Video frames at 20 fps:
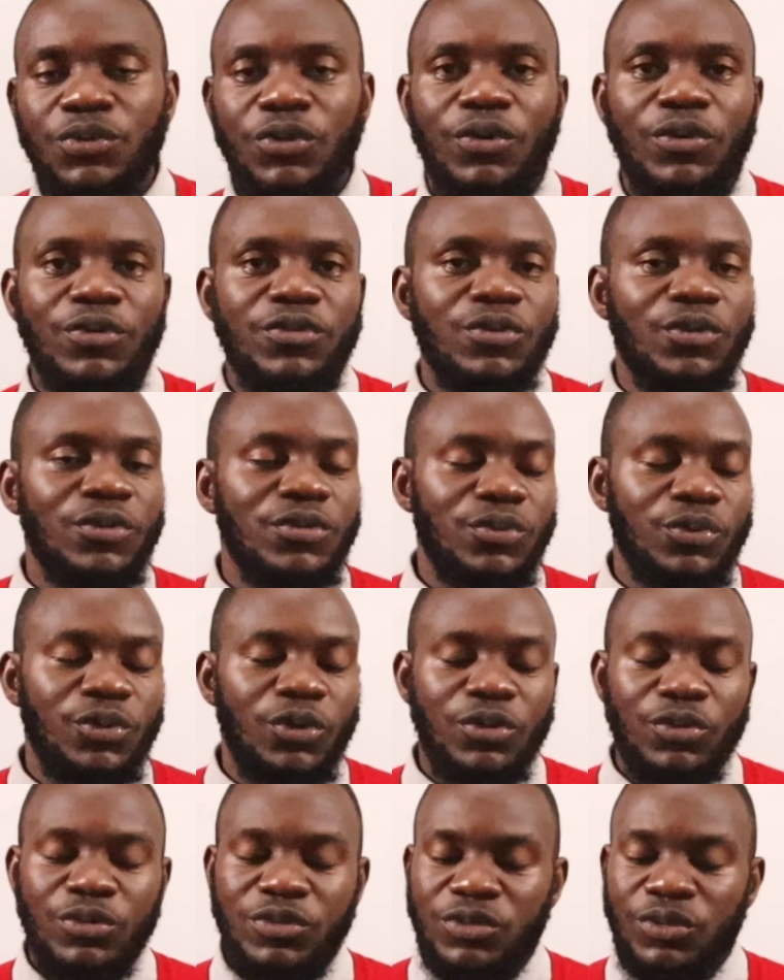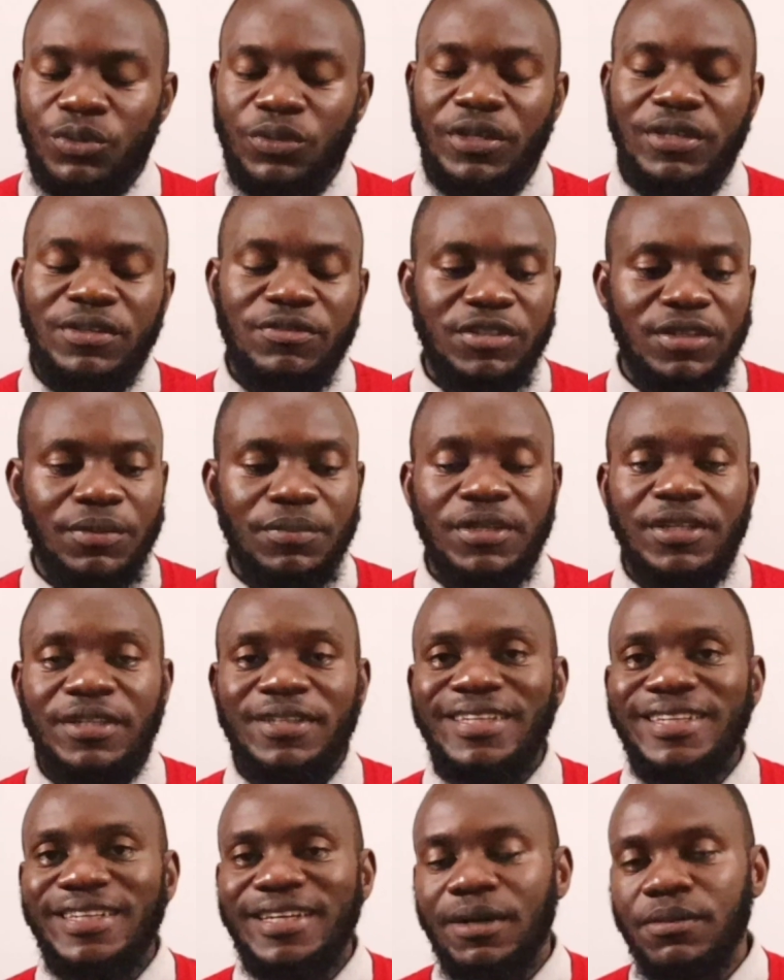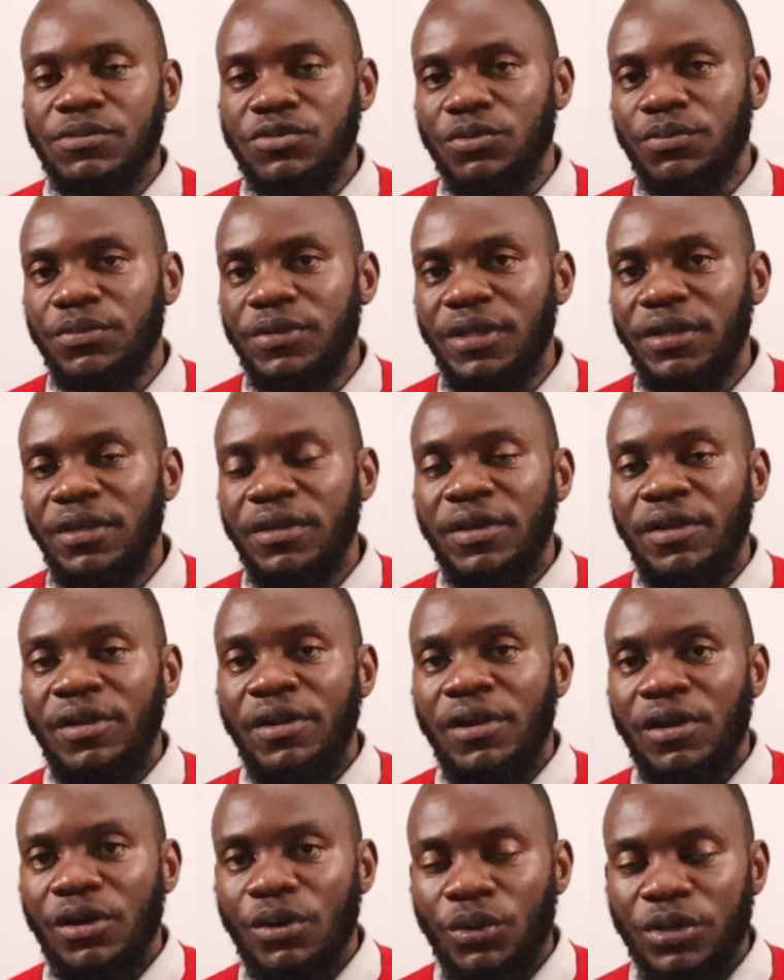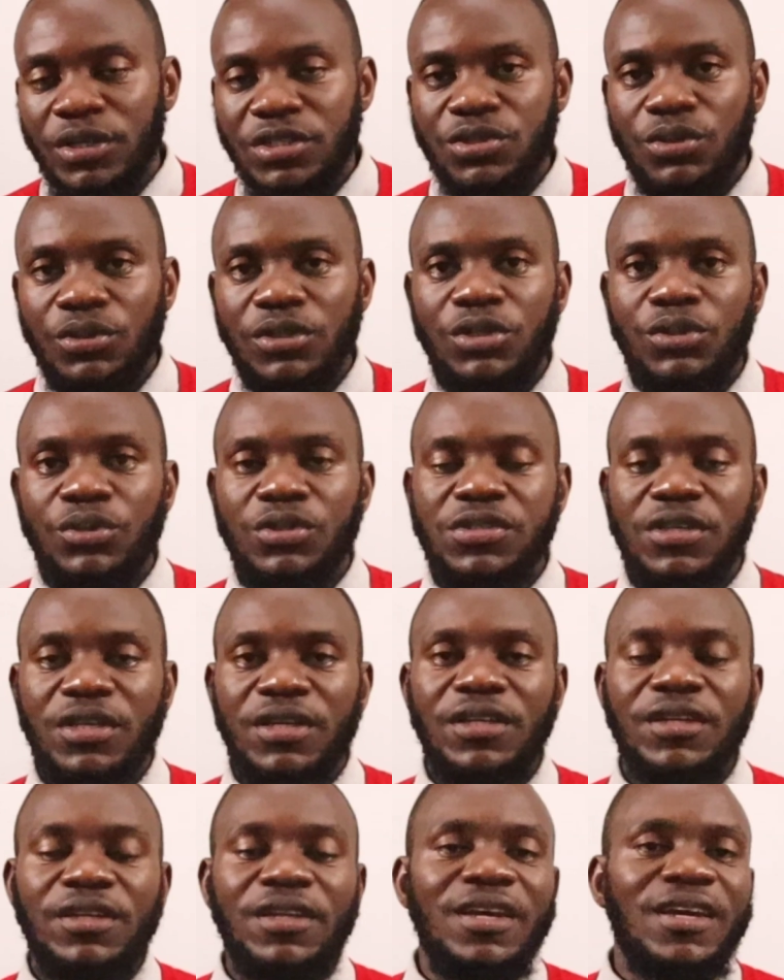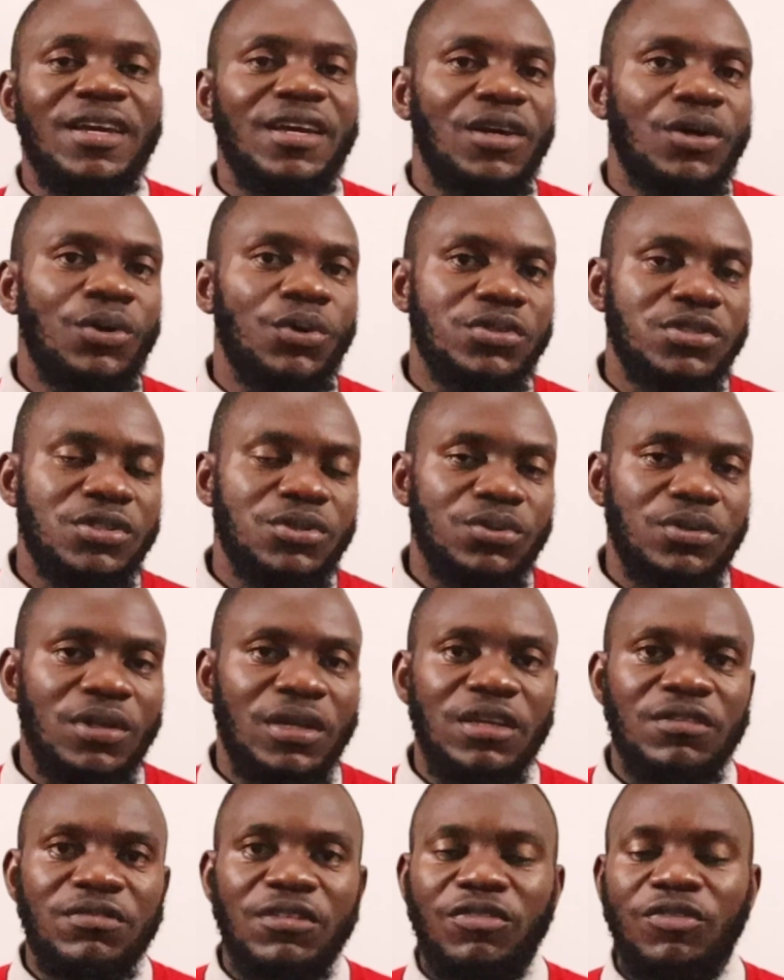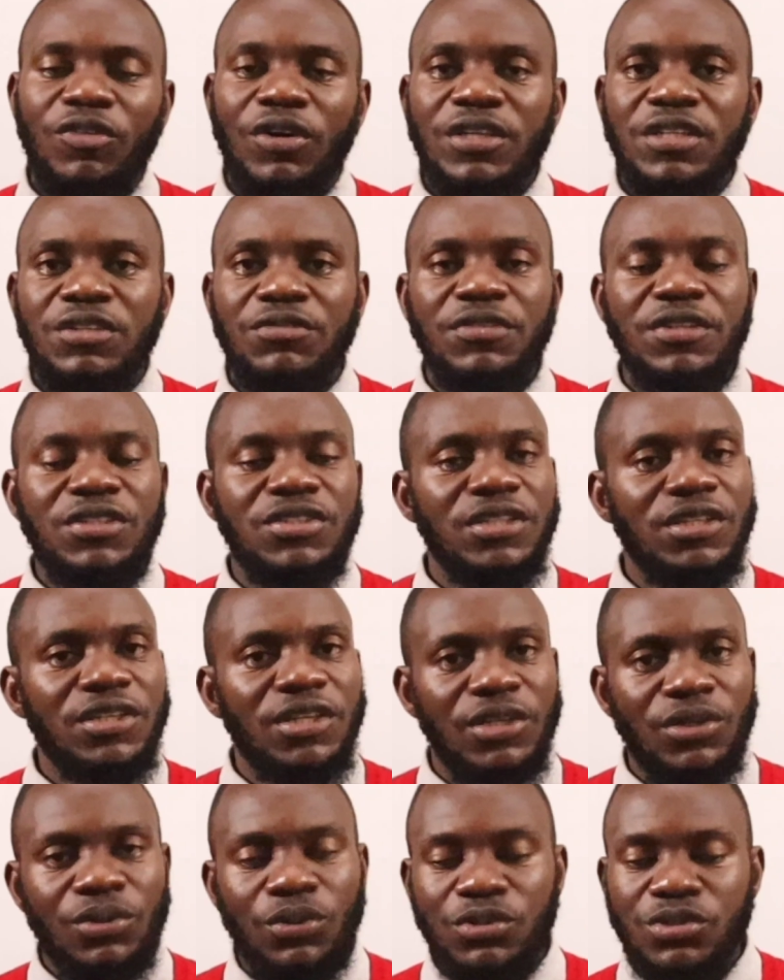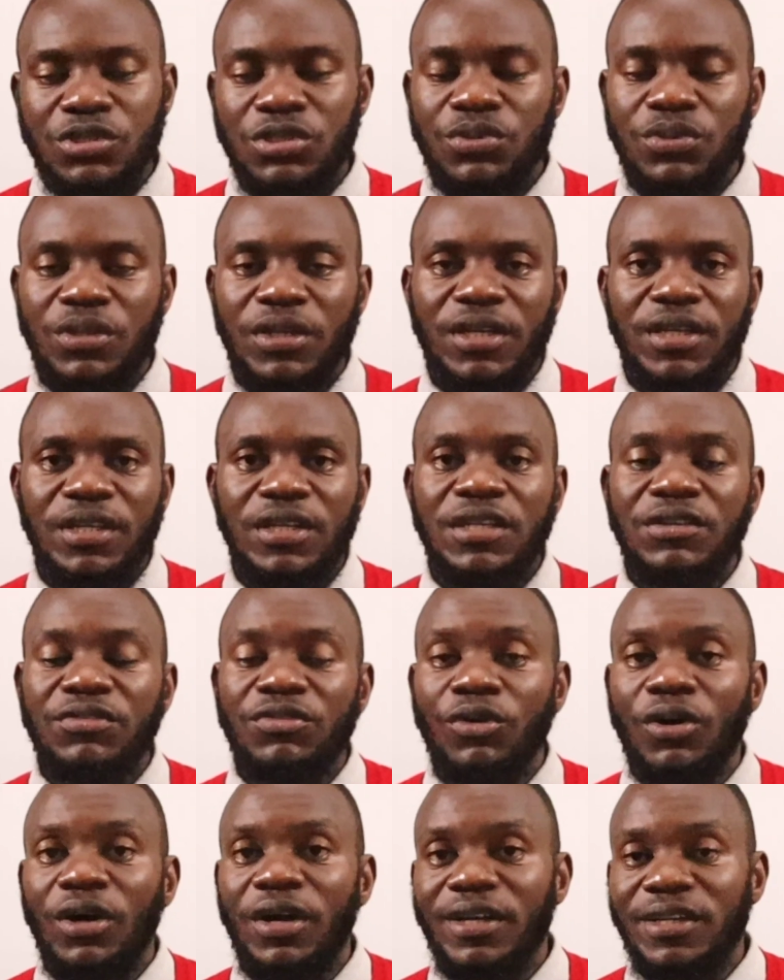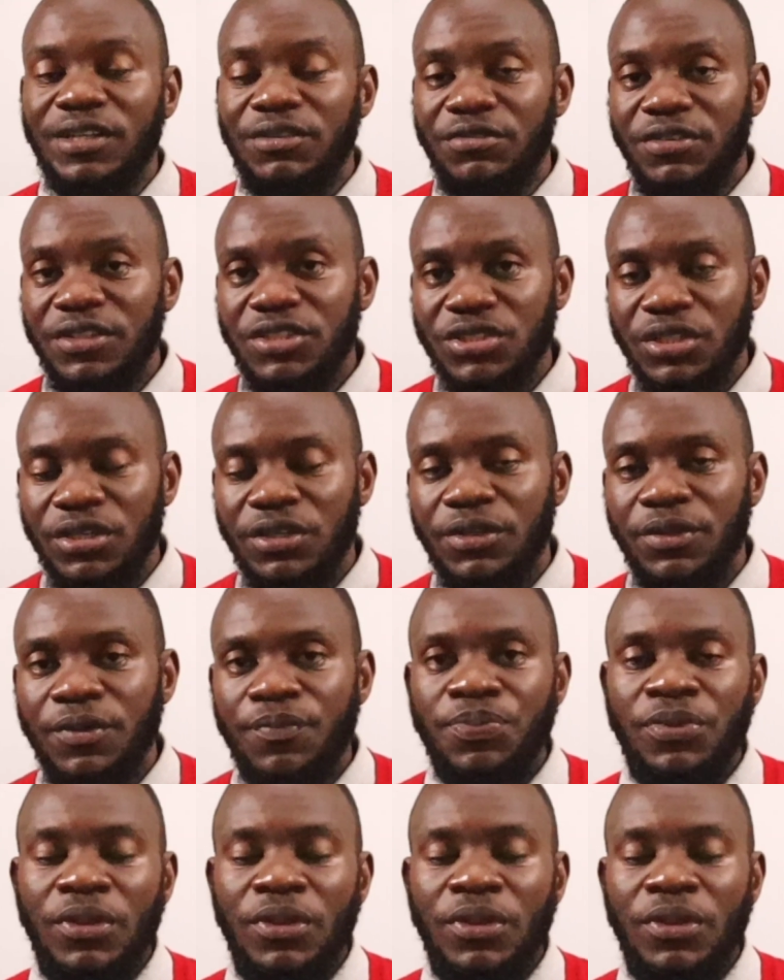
We also we always know that vitamin D comes from the Cholesterol in your skin goes into the liver for activation and goes into the kidney for activation.